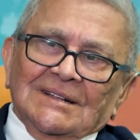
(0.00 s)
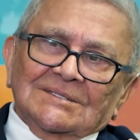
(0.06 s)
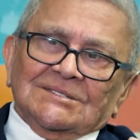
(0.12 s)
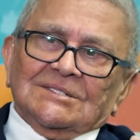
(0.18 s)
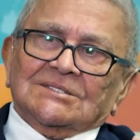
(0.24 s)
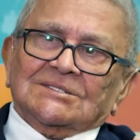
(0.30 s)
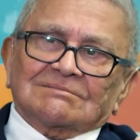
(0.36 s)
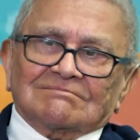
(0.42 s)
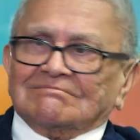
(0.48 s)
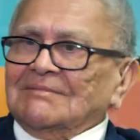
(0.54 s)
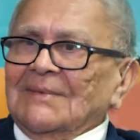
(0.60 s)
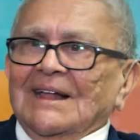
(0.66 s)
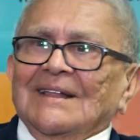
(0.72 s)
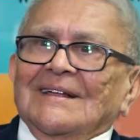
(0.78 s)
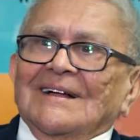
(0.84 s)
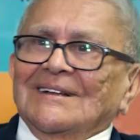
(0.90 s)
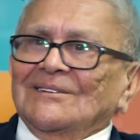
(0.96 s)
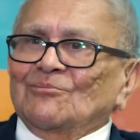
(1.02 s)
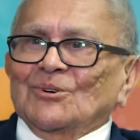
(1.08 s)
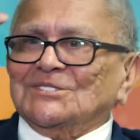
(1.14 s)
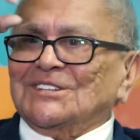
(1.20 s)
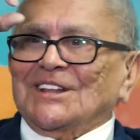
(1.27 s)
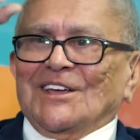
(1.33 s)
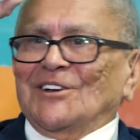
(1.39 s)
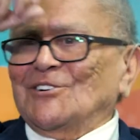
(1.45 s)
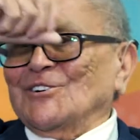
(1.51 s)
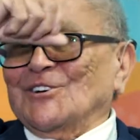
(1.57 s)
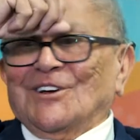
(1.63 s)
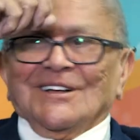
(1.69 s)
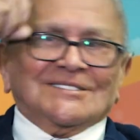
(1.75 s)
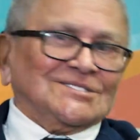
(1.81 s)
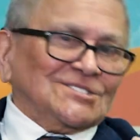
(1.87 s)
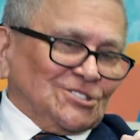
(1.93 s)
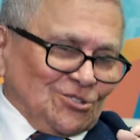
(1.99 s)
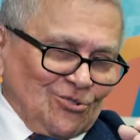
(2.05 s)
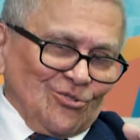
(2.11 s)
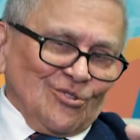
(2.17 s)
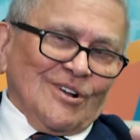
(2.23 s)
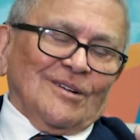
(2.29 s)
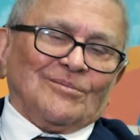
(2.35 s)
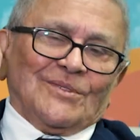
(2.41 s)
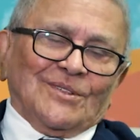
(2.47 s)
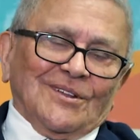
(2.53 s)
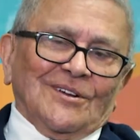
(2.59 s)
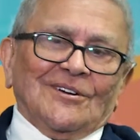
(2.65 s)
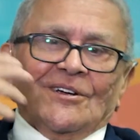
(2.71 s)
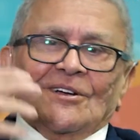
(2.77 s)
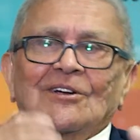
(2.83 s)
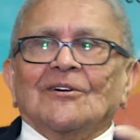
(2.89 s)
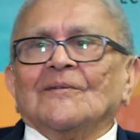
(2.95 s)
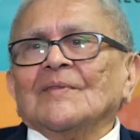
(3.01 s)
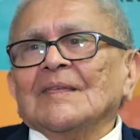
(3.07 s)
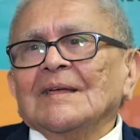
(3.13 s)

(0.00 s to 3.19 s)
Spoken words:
Just, it wasn't a haircut, just cropped their hair.